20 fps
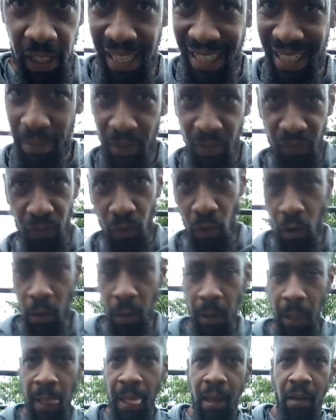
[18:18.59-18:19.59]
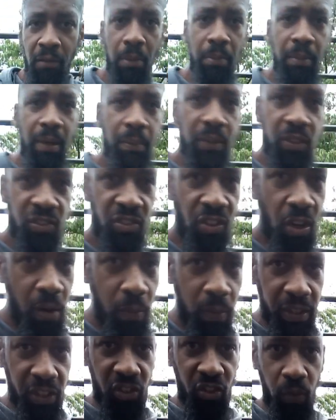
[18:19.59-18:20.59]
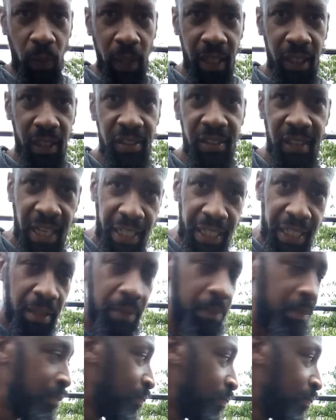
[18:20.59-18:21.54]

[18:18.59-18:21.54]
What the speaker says: than I did before. Remember, start with the swing. Second,